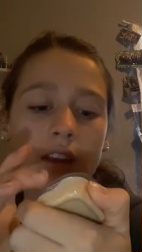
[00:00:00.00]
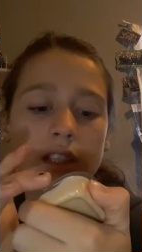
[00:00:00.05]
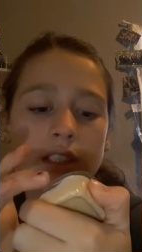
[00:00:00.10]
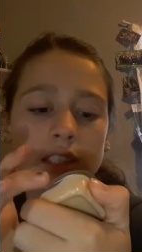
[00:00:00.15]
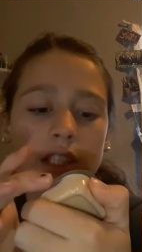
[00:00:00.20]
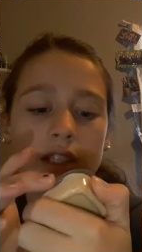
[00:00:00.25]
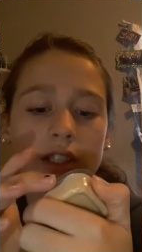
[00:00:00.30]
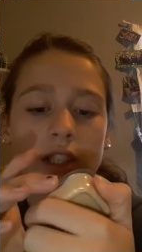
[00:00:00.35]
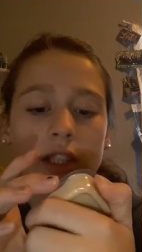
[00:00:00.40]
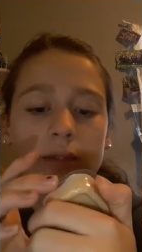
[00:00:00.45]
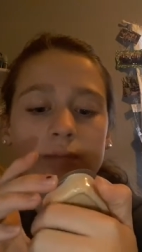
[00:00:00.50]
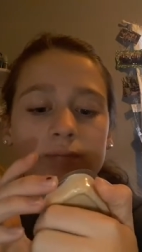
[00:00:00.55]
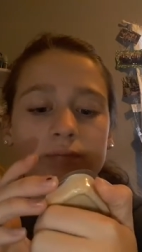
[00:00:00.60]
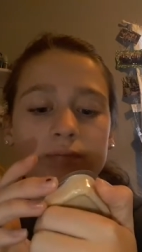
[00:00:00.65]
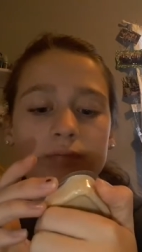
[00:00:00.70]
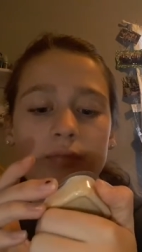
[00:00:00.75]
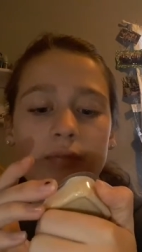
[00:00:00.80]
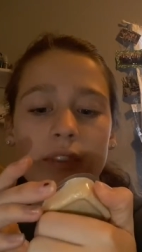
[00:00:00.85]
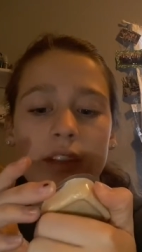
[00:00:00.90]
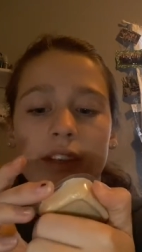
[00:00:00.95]
That tastes good.
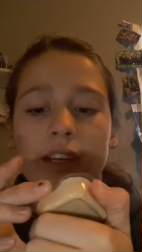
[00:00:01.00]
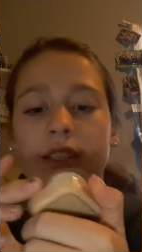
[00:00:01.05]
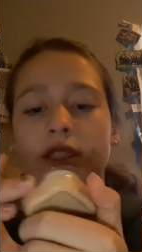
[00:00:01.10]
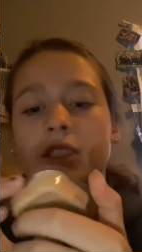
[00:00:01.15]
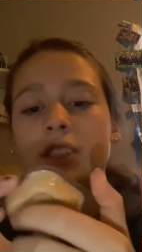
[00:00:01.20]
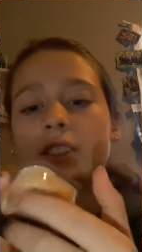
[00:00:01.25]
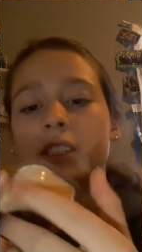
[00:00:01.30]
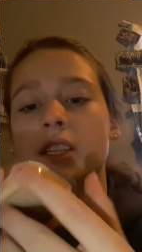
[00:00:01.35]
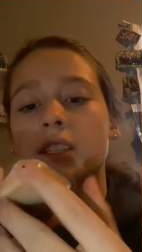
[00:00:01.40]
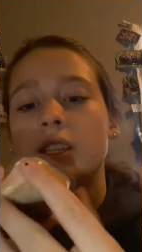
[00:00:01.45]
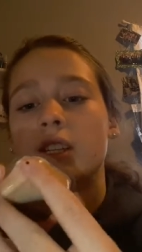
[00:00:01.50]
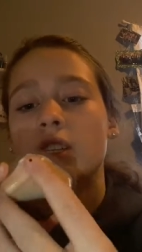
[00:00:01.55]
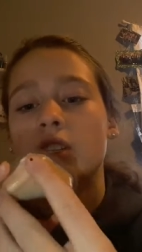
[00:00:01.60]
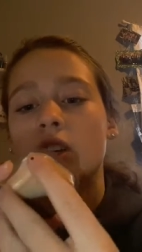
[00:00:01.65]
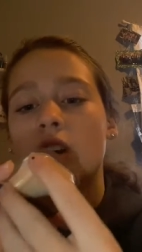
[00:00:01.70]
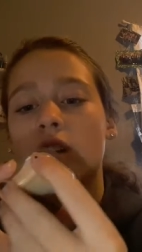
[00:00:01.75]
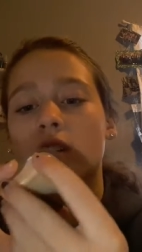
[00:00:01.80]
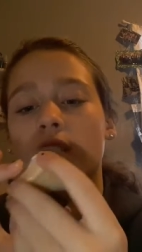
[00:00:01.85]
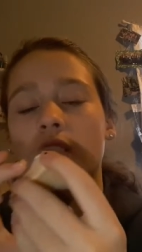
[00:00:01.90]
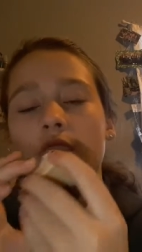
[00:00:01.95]
It just tastes like
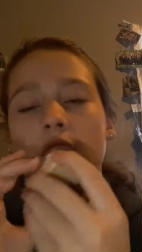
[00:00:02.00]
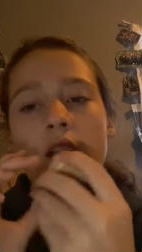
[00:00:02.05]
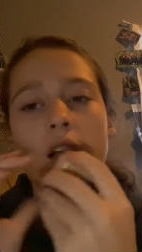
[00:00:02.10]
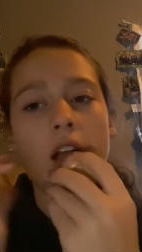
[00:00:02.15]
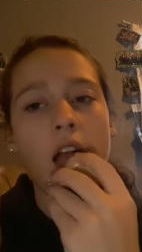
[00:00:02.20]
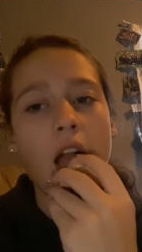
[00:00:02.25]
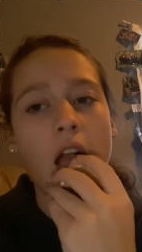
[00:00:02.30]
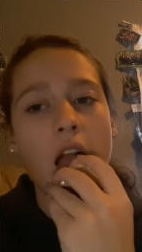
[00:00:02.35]
chocolate.